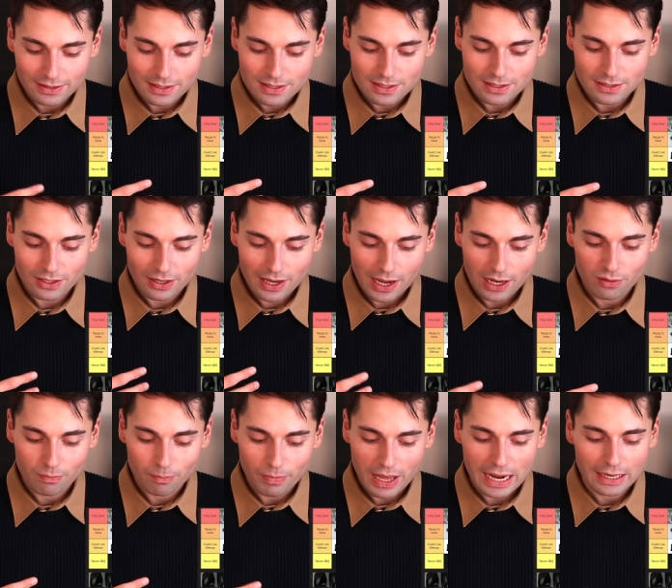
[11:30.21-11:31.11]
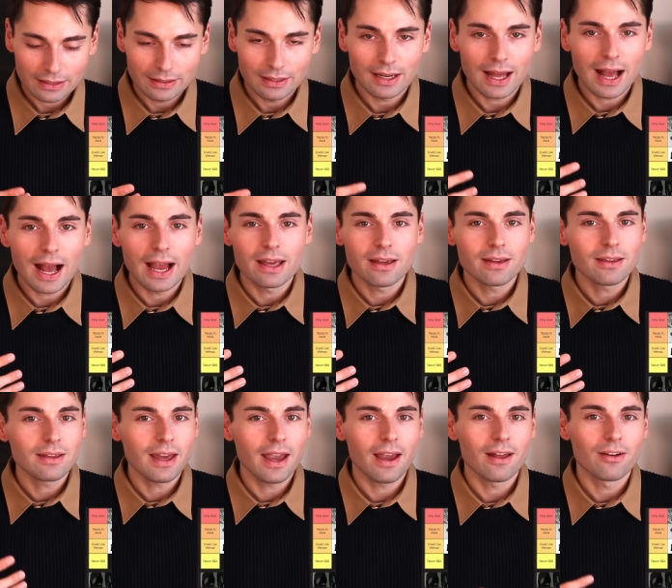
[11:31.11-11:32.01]
This is the kind of bag that I
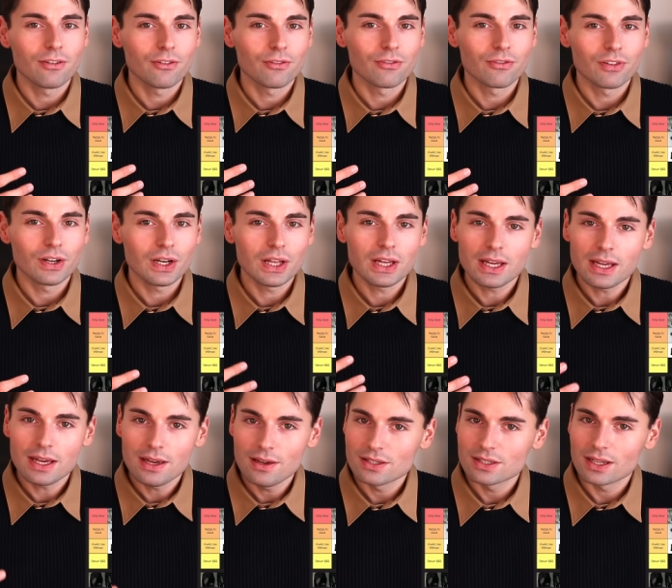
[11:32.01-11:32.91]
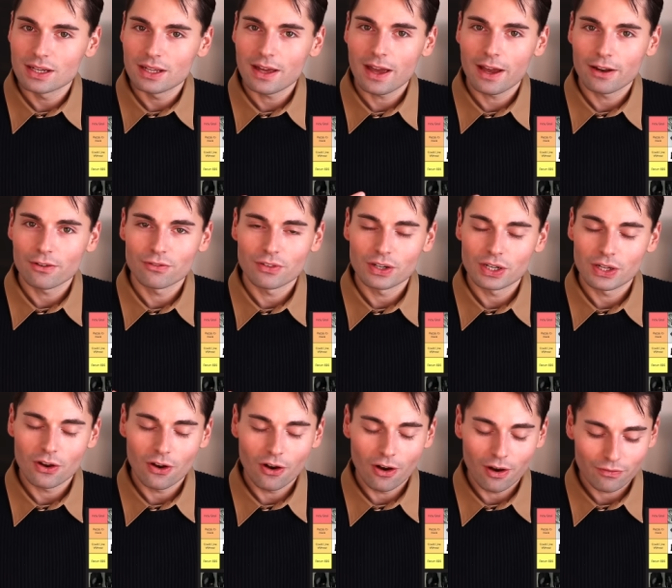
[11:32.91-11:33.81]
can really easily and
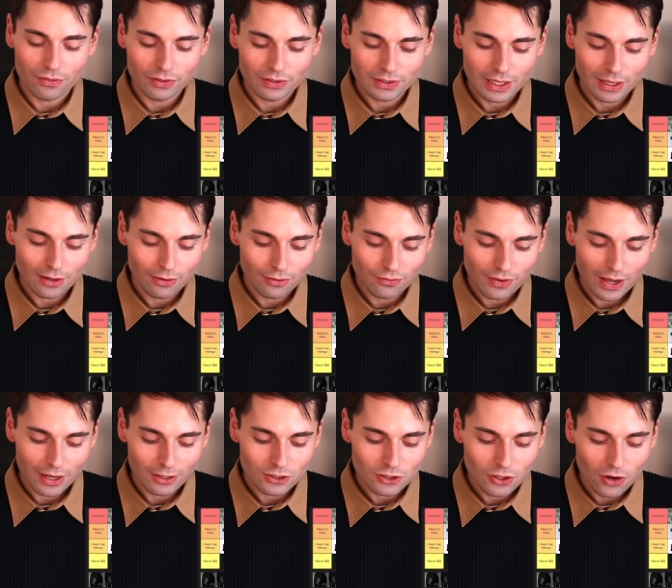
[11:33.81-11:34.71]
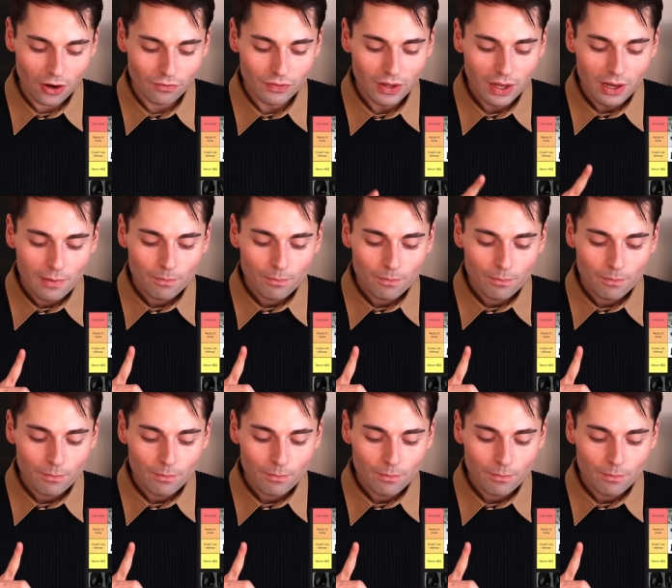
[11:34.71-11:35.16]
really often take advantage of